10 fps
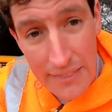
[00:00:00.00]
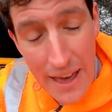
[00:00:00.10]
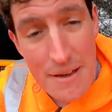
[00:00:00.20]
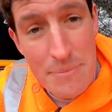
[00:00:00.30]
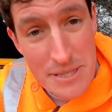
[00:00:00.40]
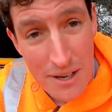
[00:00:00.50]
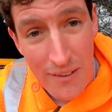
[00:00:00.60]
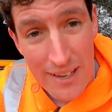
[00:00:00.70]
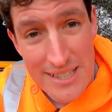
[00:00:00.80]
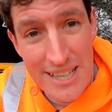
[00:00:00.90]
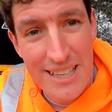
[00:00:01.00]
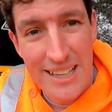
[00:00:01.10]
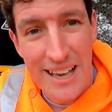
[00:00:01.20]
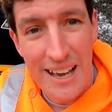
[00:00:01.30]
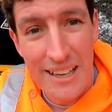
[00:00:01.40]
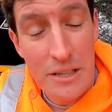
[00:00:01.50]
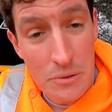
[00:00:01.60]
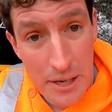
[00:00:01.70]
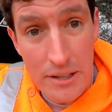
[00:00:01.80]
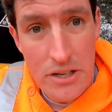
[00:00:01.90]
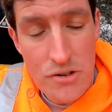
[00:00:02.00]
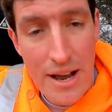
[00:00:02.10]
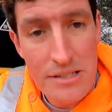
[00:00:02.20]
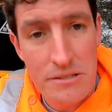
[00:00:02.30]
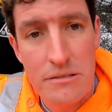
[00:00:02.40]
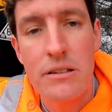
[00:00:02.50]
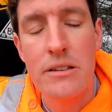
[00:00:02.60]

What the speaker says: That beside, you'll kill your tracks,